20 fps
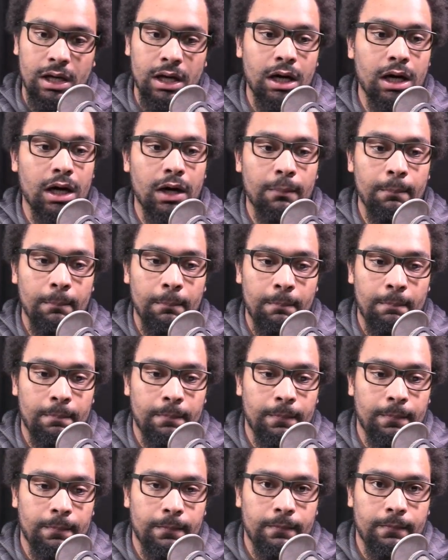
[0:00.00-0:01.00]

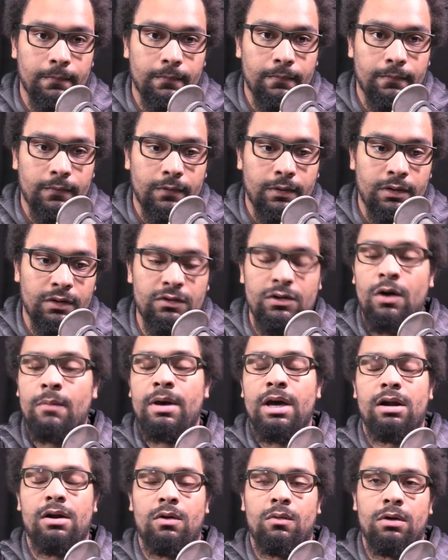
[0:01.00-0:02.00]
Because no
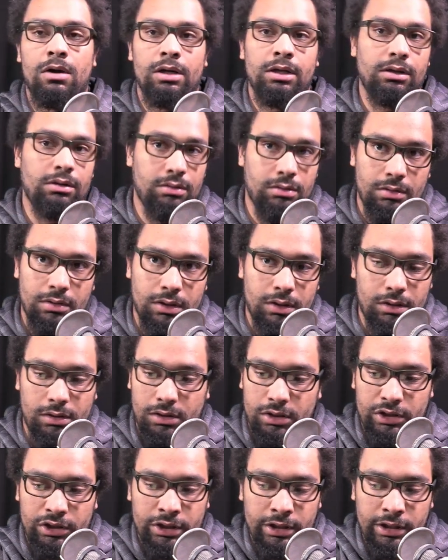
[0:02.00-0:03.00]
matter what,
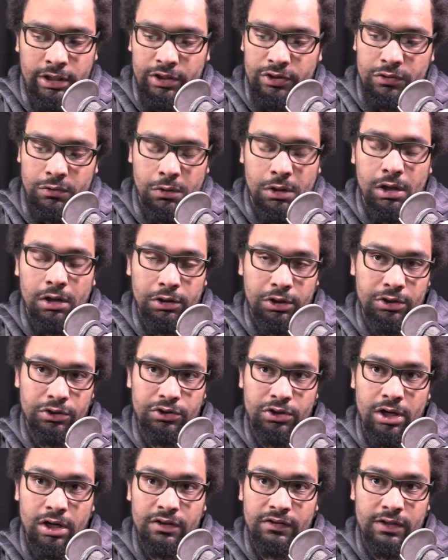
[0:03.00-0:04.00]
you're going to do all your
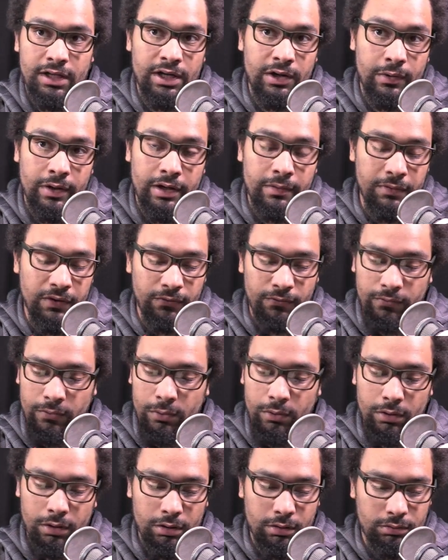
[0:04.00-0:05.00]
draws anyway
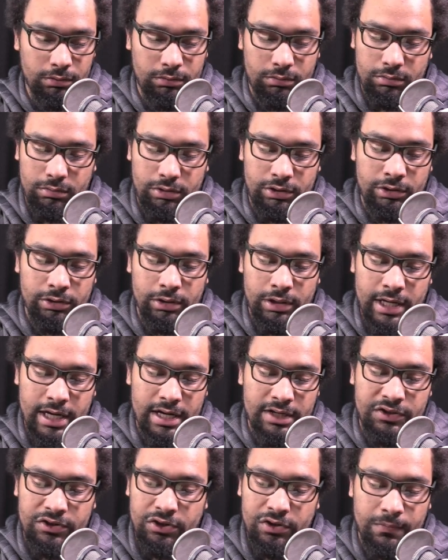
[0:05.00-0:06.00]
before you'll
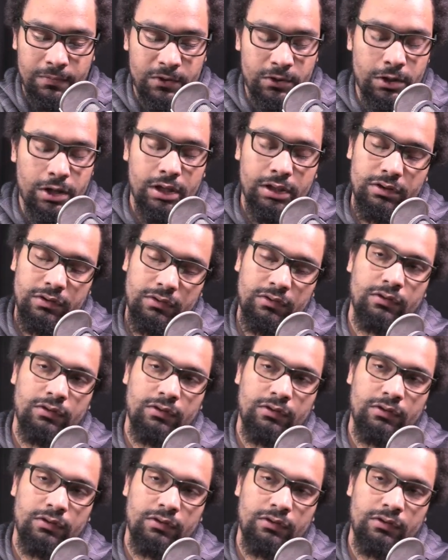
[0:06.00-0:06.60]
cast your obstruct.